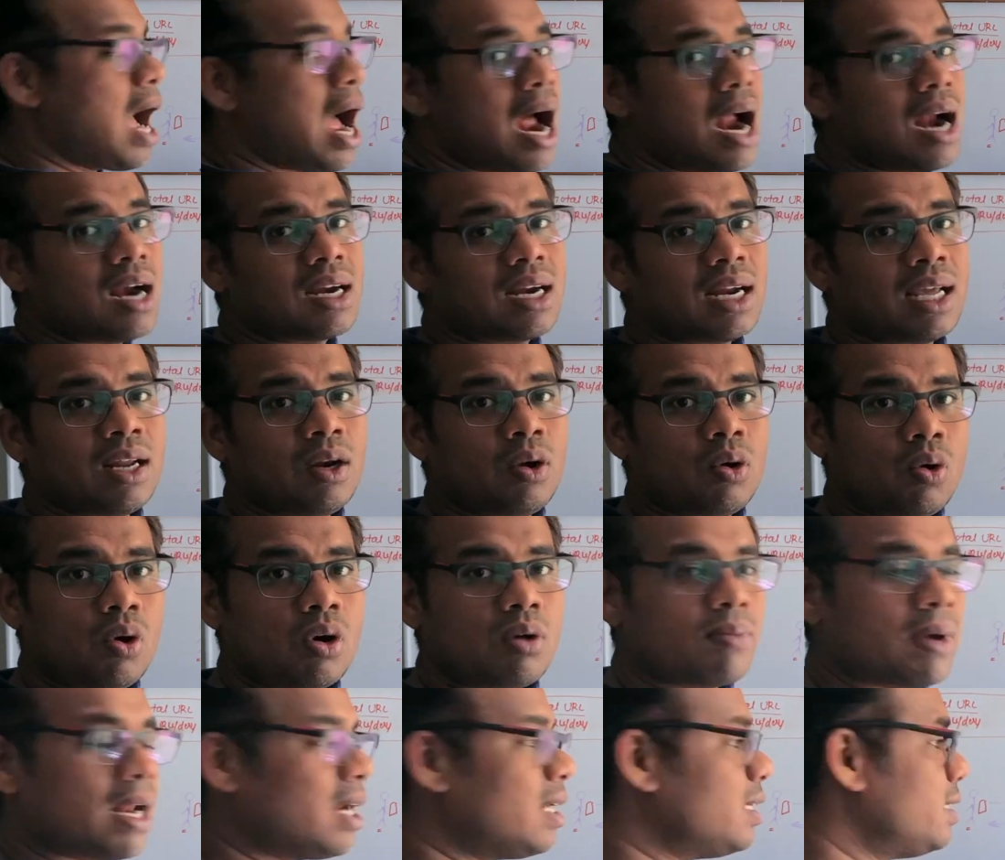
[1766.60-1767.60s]
add a
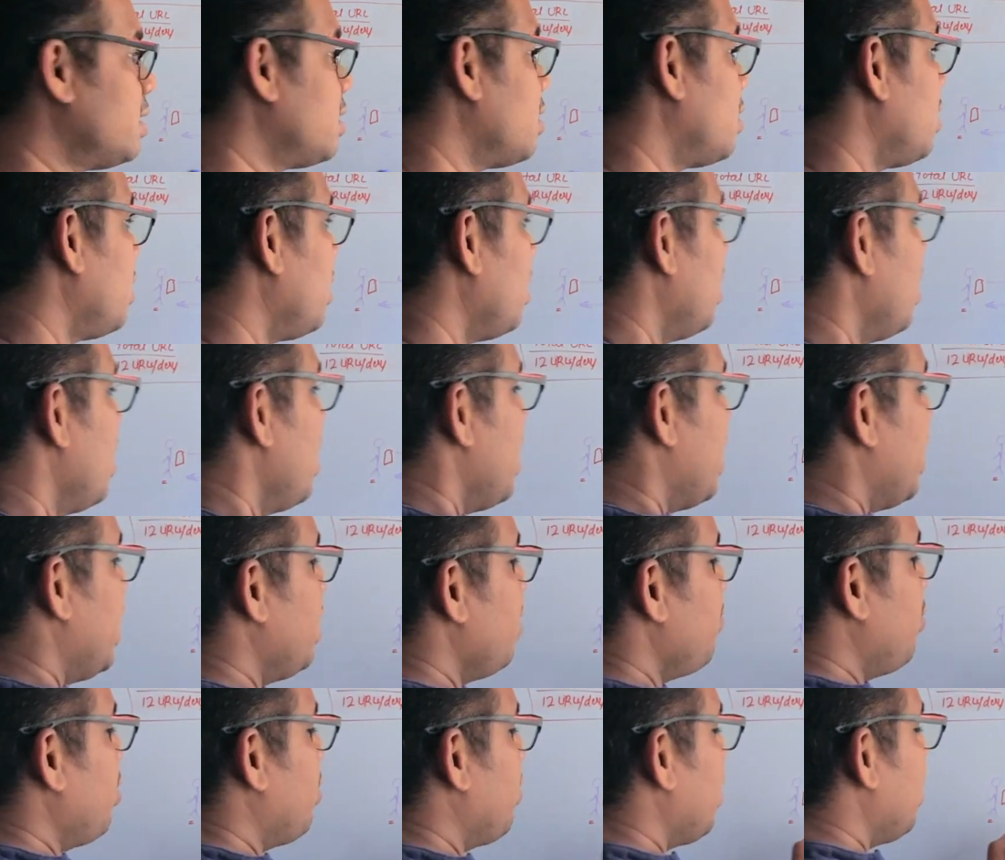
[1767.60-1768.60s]
load balancer
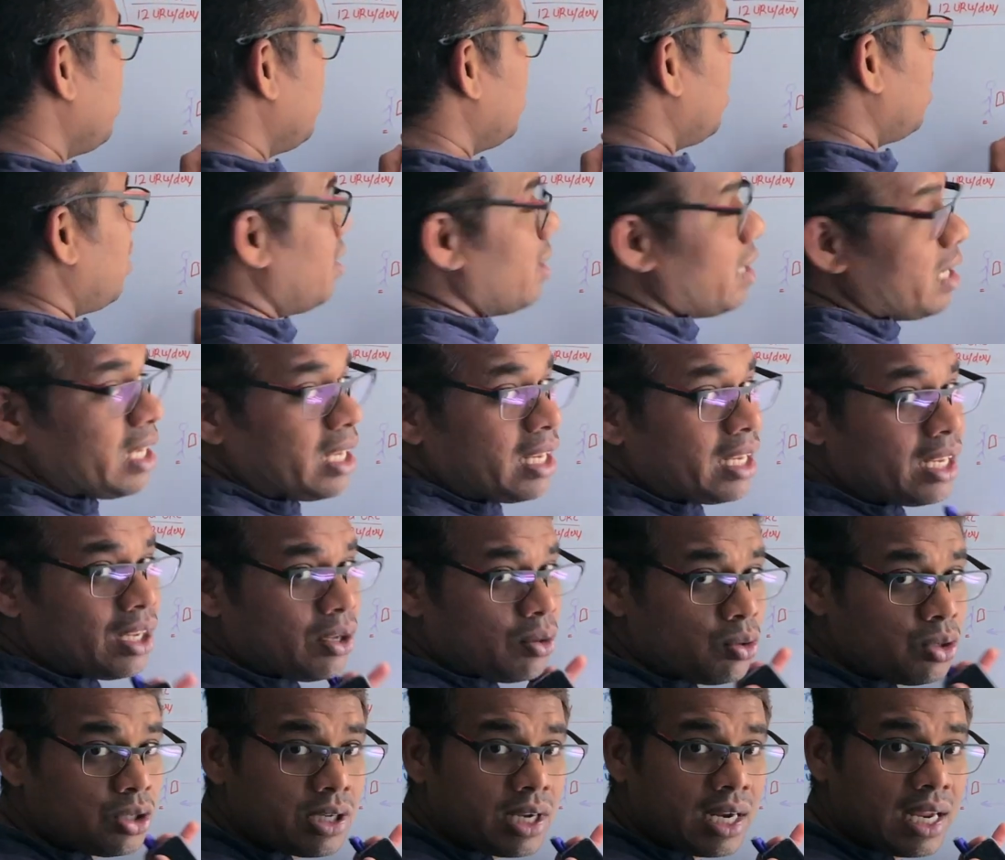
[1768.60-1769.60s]
in between the
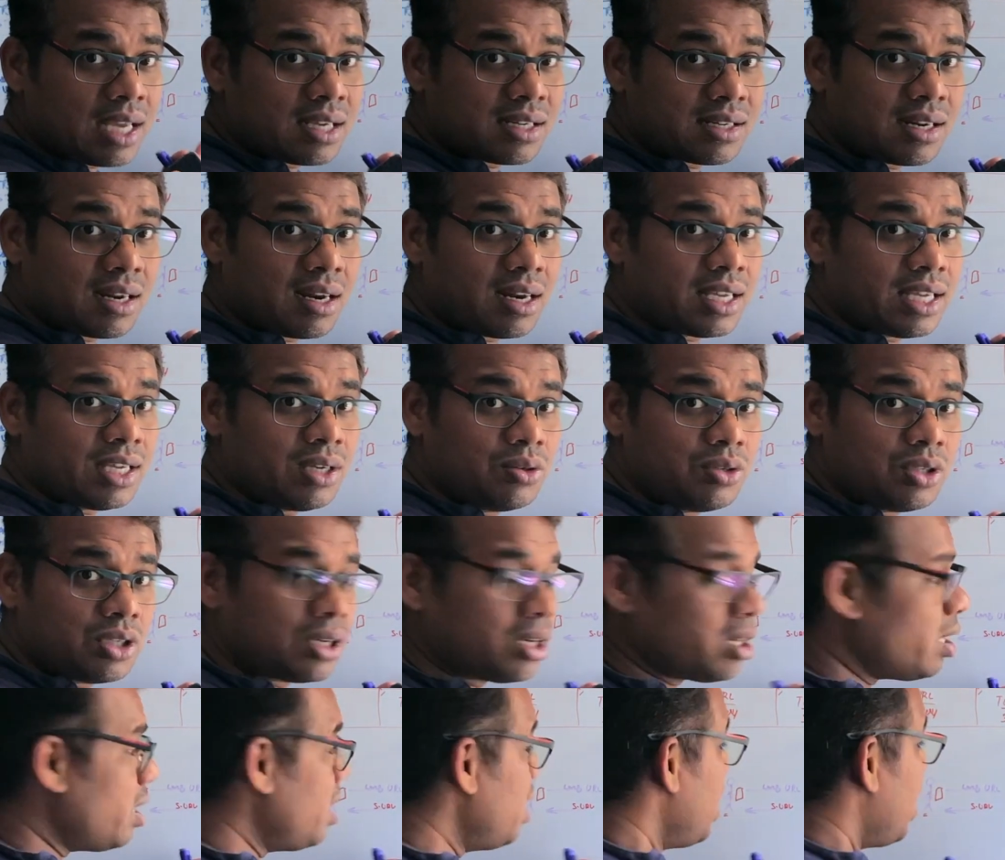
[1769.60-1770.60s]
external user